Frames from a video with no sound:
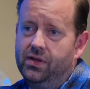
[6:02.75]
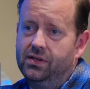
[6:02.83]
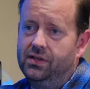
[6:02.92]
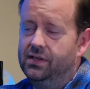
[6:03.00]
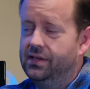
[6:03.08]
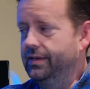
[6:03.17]

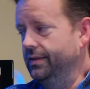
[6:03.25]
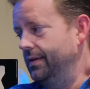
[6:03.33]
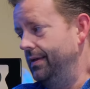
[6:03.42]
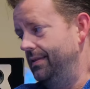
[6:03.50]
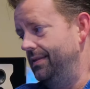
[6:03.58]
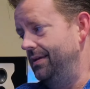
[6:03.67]
and
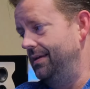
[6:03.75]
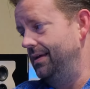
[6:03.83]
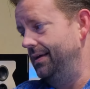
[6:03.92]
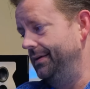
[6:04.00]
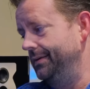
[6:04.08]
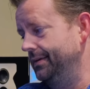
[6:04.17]
then
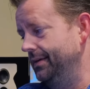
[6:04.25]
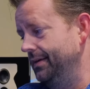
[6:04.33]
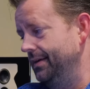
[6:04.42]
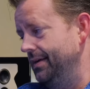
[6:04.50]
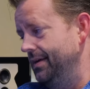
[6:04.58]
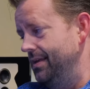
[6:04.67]
the
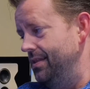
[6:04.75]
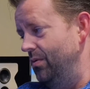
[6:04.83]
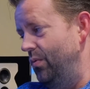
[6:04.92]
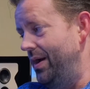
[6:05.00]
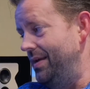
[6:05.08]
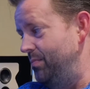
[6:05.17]

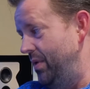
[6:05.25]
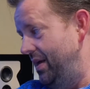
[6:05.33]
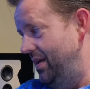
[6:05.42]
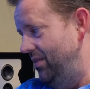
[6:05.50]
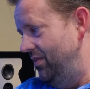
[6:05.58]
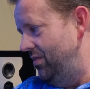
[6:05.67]
wait
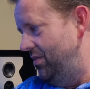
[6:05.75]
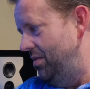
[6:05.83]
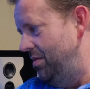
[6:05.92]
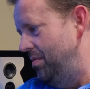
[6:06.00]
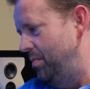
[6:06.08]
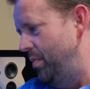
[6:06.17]
begins.
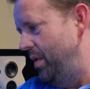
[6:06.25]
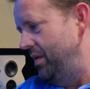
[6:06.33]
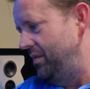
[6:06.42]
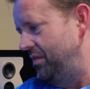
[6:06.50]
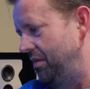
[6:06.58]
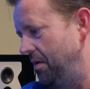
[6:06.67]
But